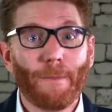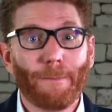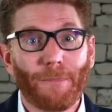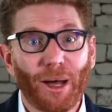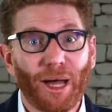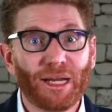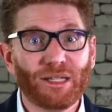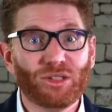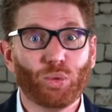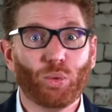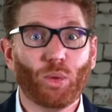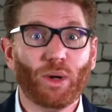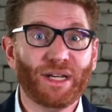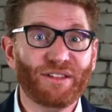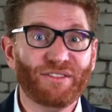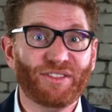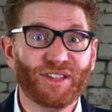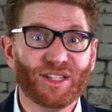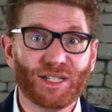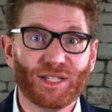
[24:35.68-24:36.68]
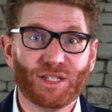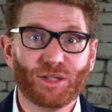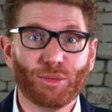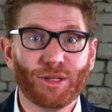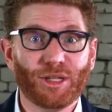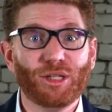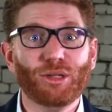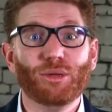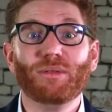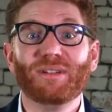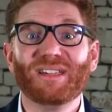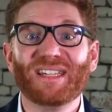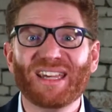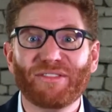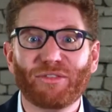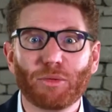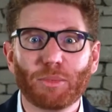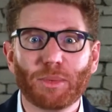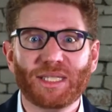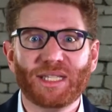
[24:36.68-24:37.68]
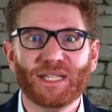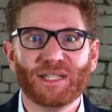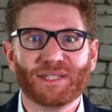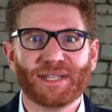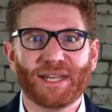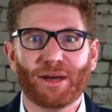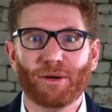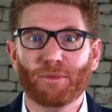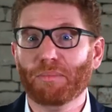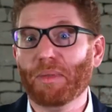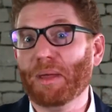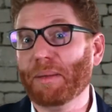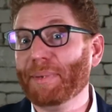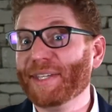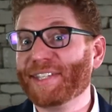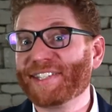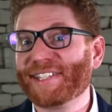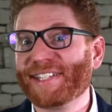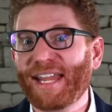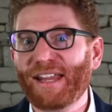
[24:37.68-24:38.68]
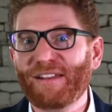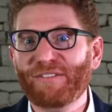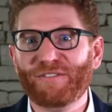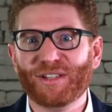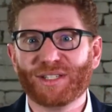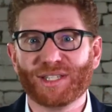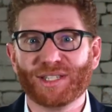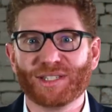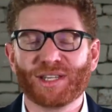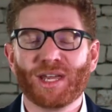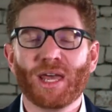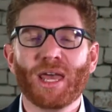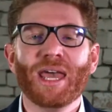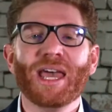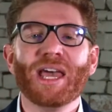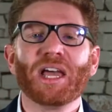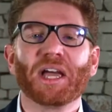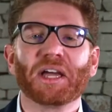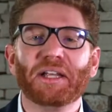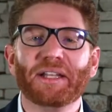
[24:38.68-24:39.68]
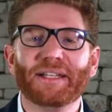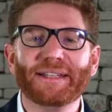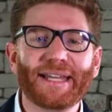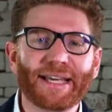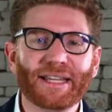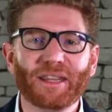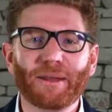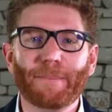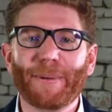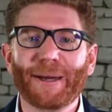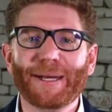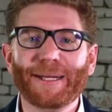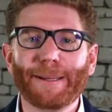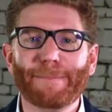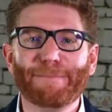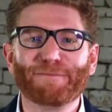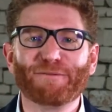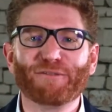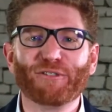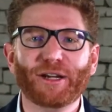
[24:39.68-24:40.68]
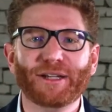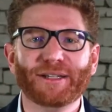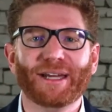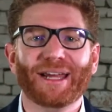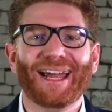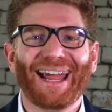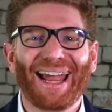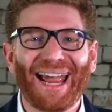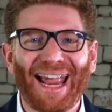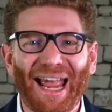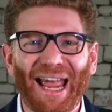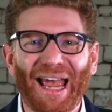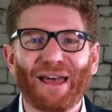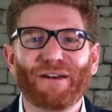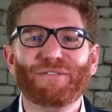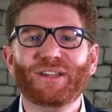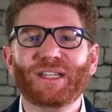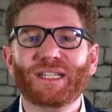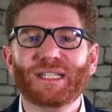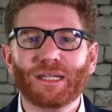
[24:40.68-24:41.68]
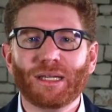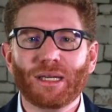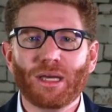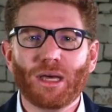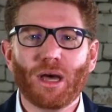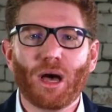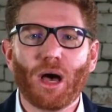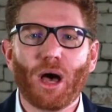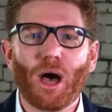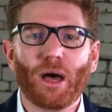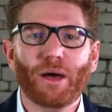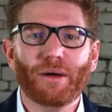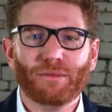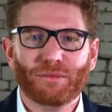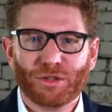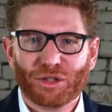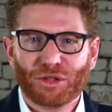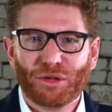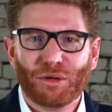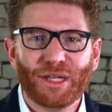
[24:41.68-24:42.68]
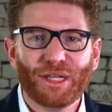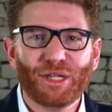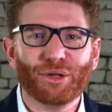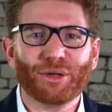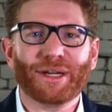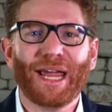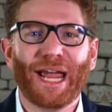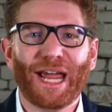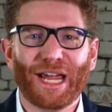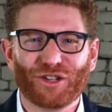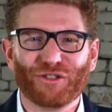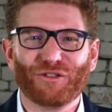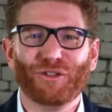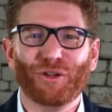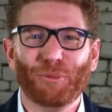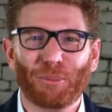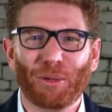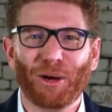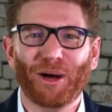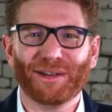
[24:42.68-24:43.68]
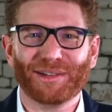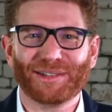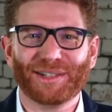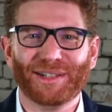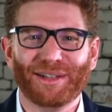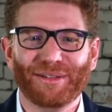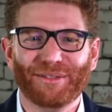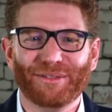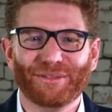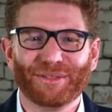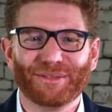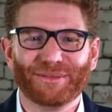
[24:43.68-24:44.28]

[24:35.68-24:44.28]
Buy 20 visits with you, give them a discount. Maybe it's 10 visits. Collect the money up front. Have it so that you're cash flow positive.